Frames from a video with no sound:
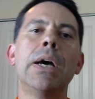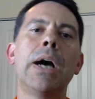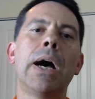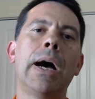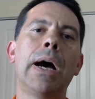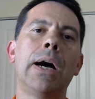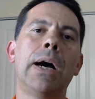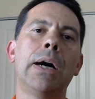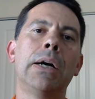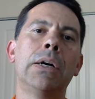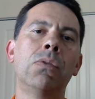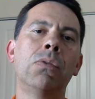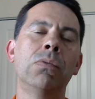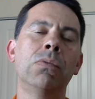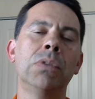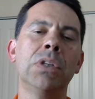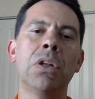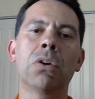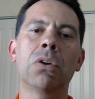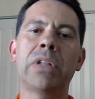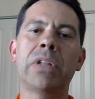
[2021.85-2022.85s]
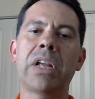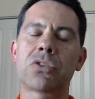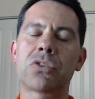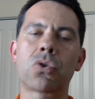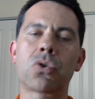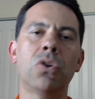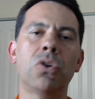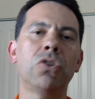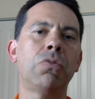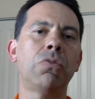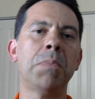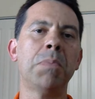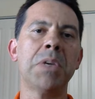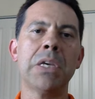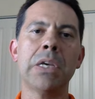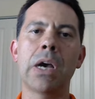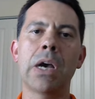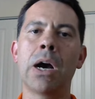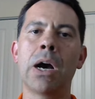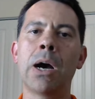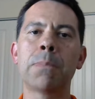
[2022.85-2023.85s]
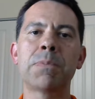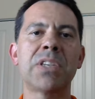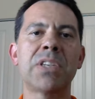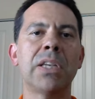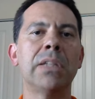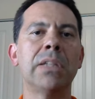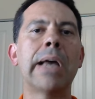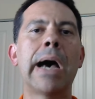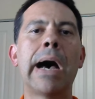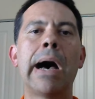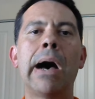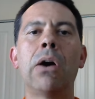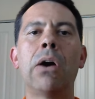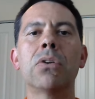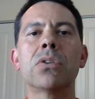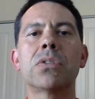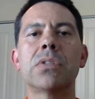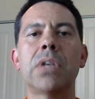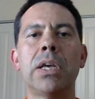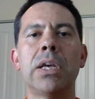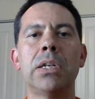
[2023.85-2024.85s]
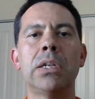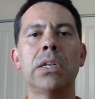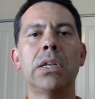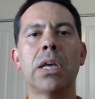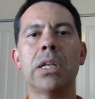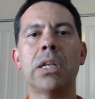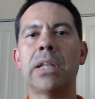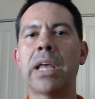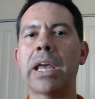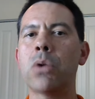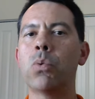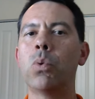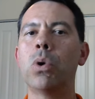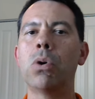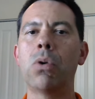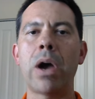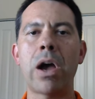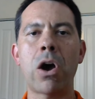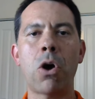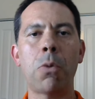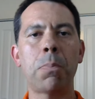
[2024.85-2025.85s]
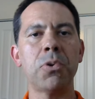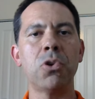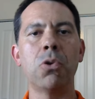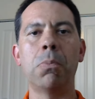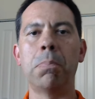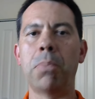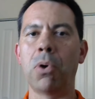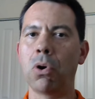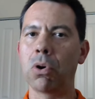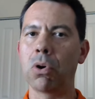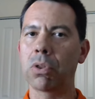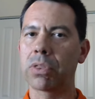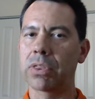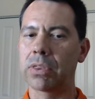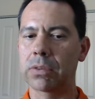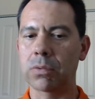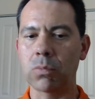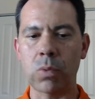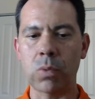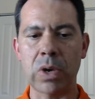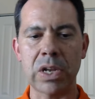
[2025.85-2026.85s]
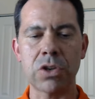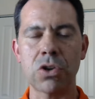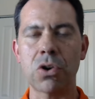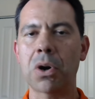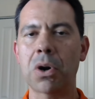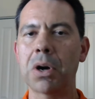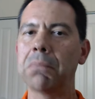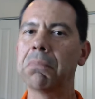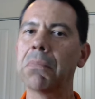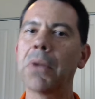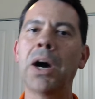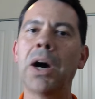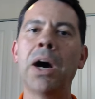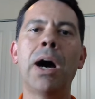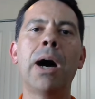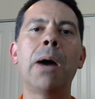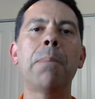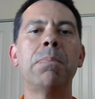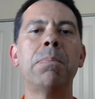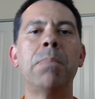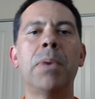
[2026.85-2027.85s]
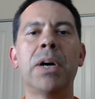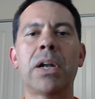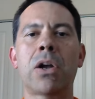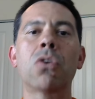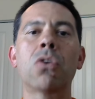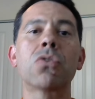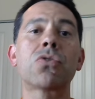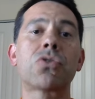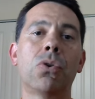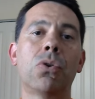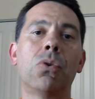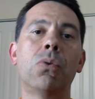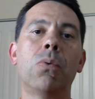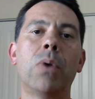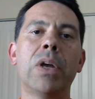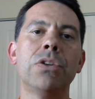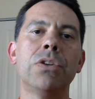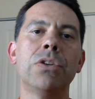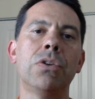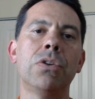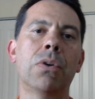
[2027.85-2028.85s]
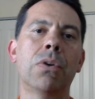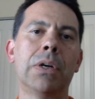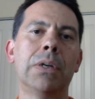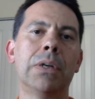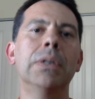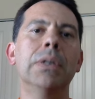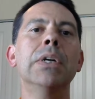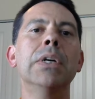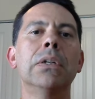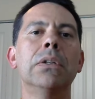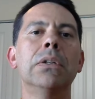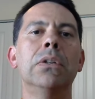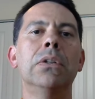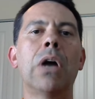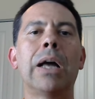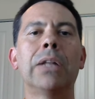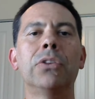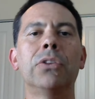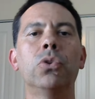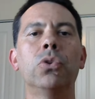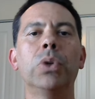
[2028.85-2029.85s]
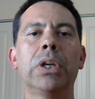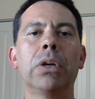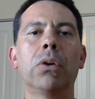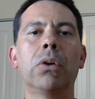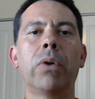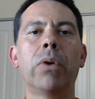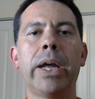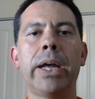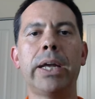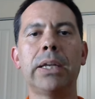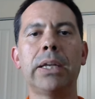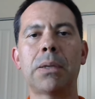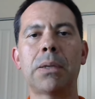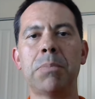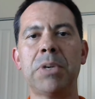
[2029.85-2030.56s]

Uh, you know, there's going to be ups and downs, and they will help you both when you're up, but also when you're not doing great.